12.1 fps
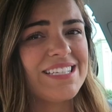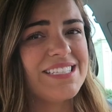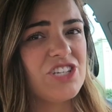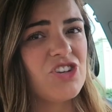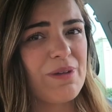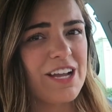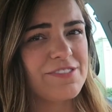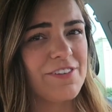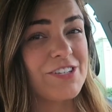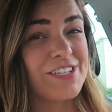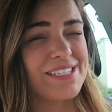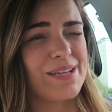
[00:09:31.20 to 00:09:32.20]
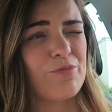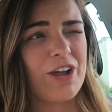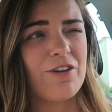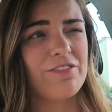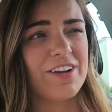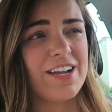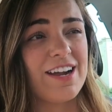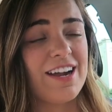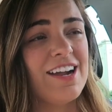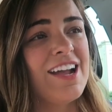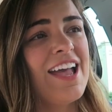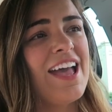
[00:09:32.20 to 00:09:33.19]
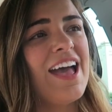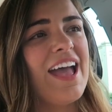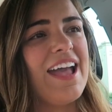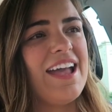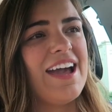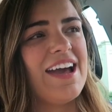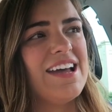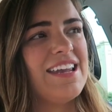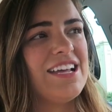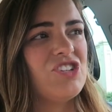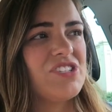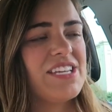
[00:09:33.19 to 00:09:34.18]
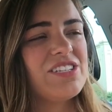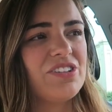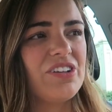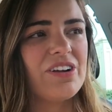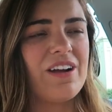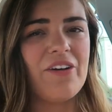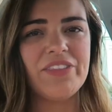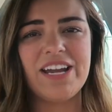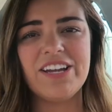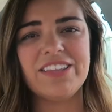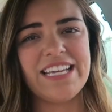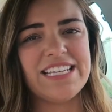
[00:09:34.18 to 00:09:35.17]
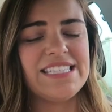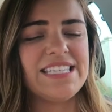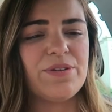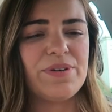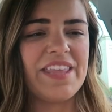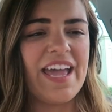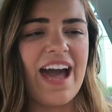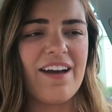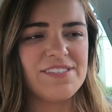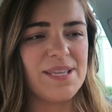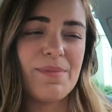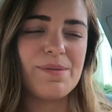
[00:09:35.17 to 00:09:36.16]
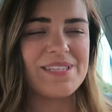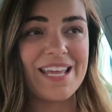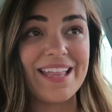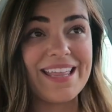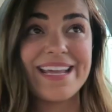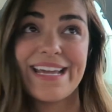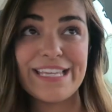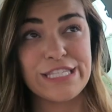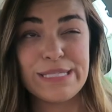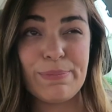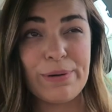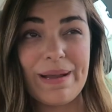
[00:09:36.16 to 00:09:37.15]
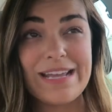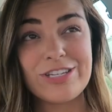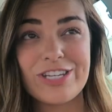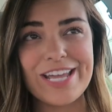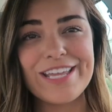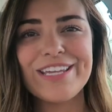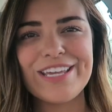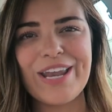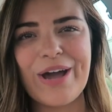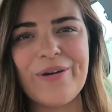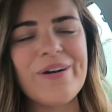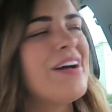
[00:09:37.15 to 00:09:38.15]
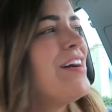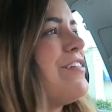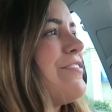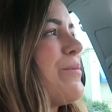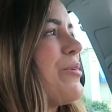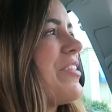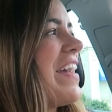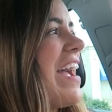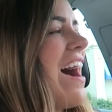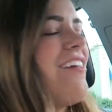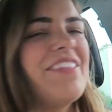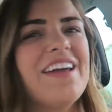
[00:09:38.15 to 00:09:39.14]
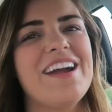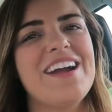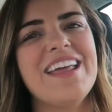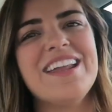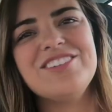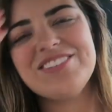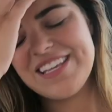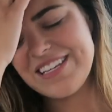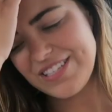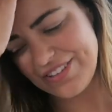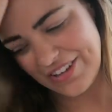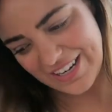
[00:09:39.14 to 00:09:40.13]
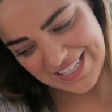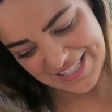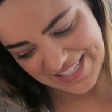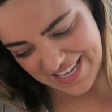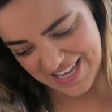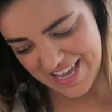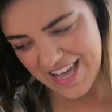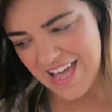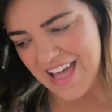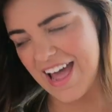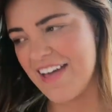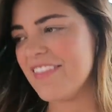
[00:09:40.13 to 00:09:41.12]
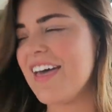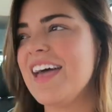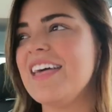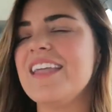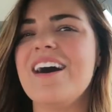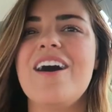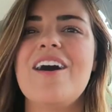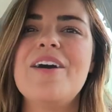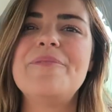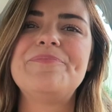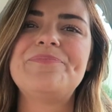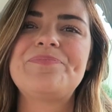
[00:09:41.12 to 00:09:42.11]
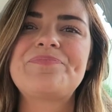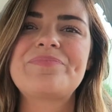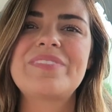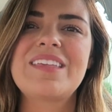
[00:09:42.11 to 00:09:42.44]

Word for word: T J Maxx first because I'm right over here, and I just like to look around there and like see what they have. Sometimes I get like inspiration, you know, from what they have there, and I just like to look and see. And then um